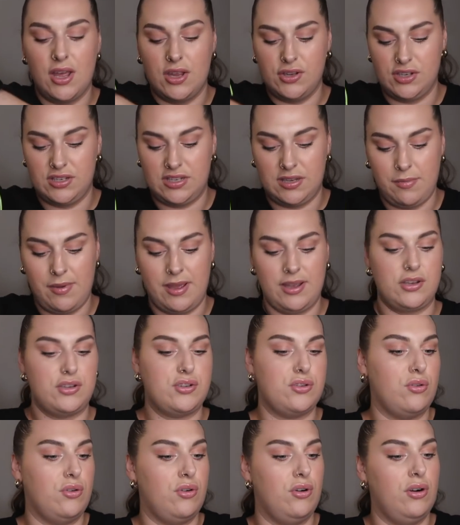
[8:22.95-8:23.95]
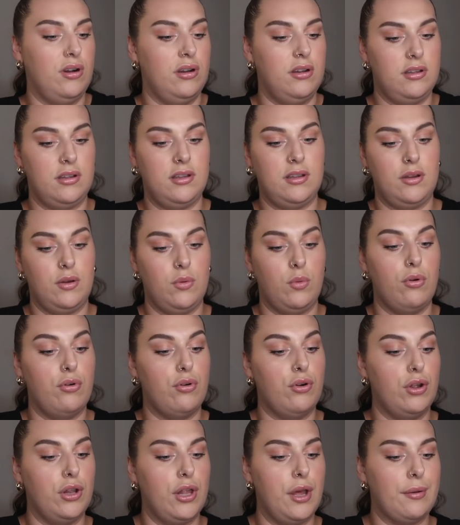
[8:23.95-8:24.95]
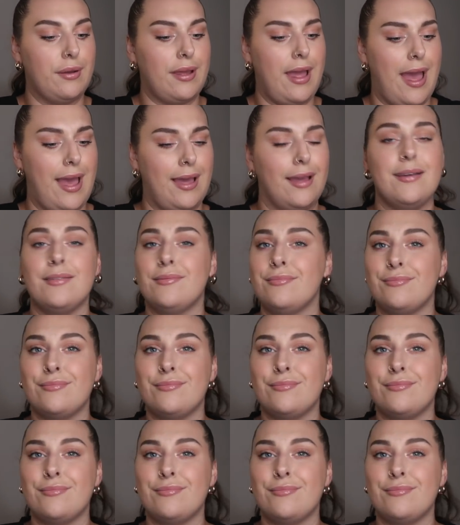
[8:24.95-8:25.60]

just to make sure we're all okay.